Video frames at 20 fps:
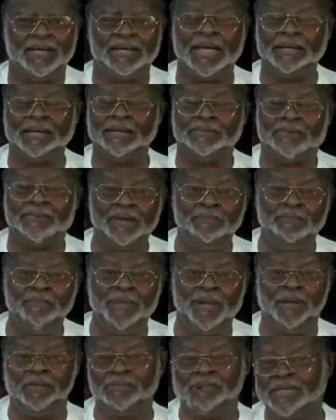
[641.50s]
93
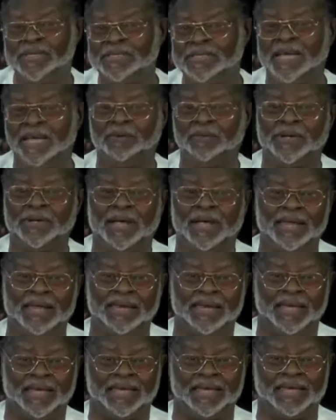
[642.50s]
million registered with
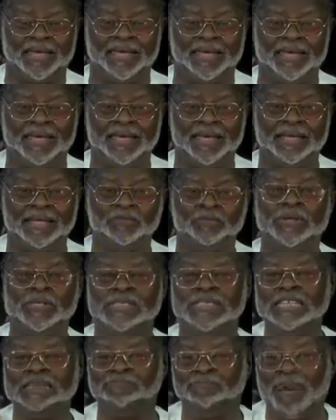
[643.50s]
INEC.
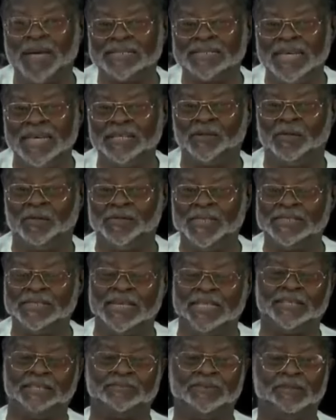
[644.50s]
26% of these
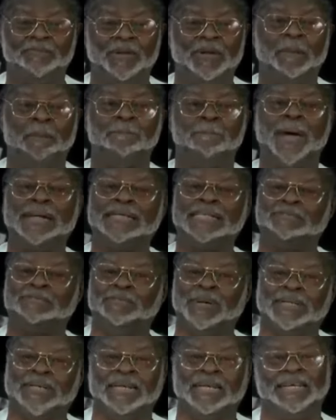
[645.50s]
93 million
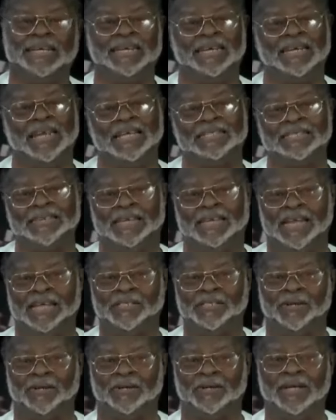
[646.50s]
participated in the last
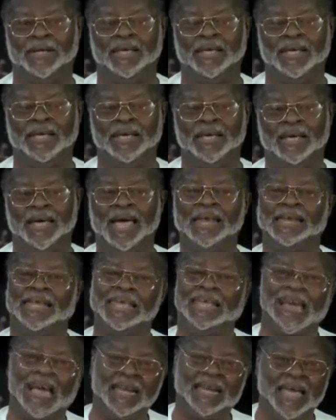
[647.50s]
election. And
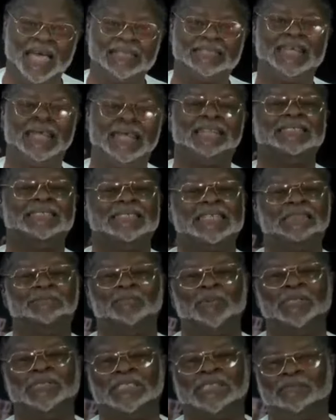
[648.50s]
he garnered
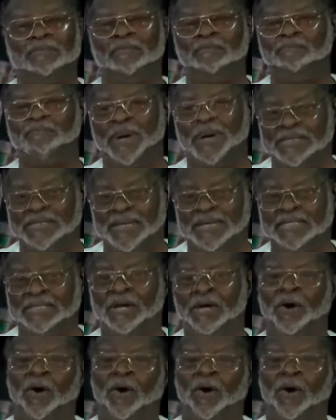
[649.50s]
36.7%